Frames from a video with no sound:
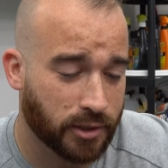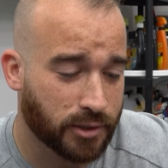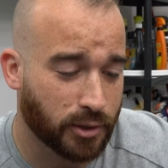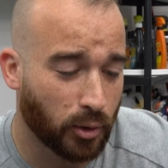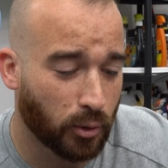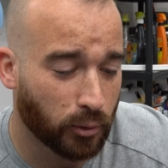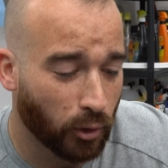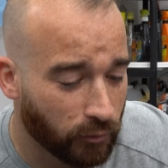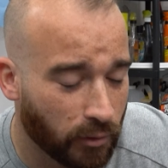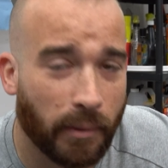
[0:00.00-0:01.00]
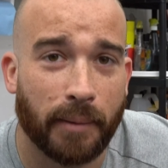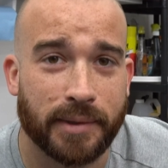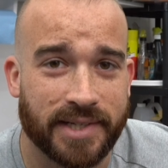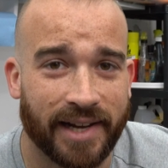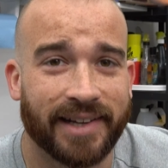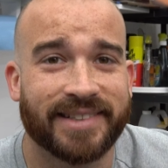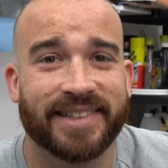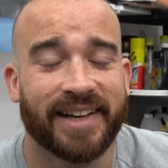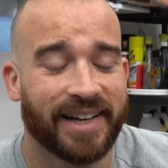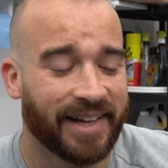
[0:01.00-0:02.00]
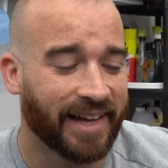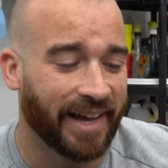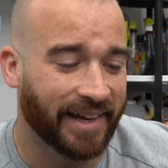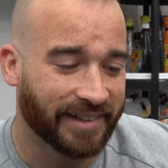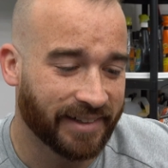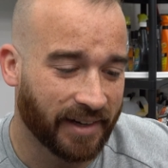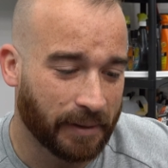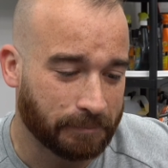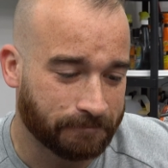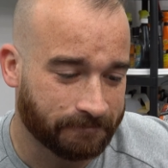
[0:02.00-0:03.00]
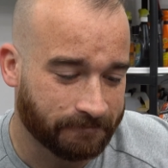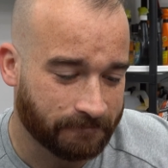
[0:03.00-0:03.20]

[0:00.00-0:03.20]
So learn from my mistakes, and um,